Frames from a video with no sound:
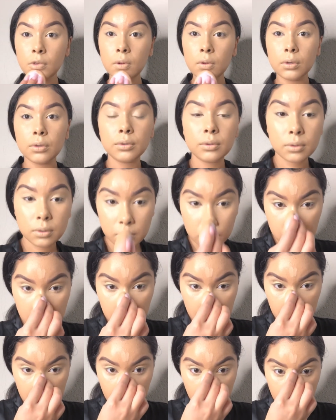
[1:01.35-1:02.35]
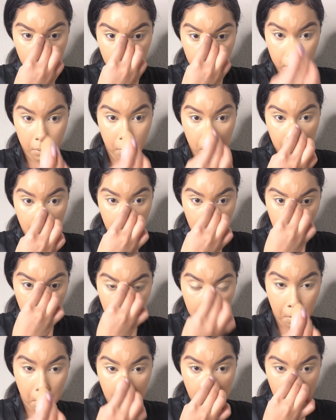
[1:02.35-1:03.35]
And so I'm going to go ahead and blend that out
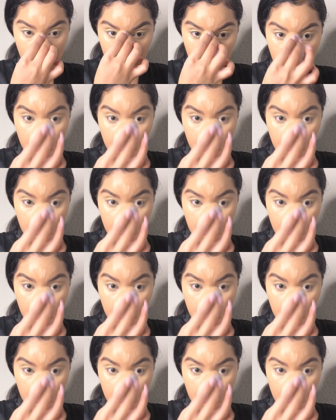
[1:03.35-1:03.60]
with my Real